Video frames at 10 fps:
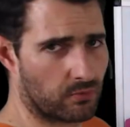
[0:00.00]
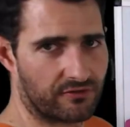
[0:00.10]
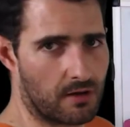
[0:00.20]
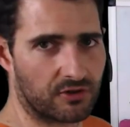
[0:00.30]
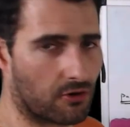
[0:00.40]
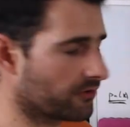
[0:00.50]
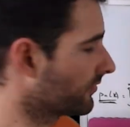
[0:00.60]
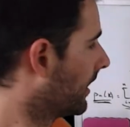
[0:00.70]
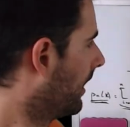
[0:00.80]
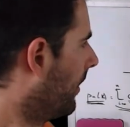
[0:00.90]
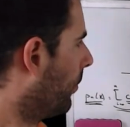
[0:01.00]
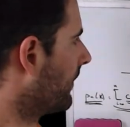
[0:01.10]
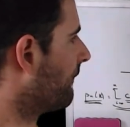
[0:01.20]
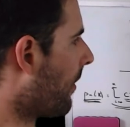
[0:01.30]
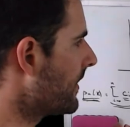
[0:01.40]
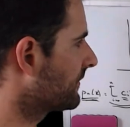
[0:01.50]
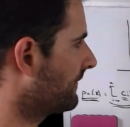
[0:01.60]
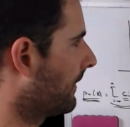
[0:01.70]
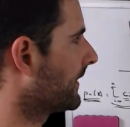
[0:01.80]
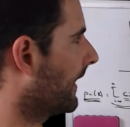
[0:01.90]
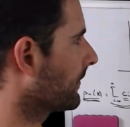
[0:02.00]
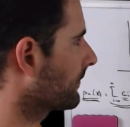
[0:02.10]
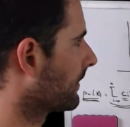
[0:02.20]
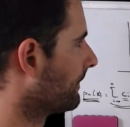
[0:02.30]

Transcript: we've come across, we've always found out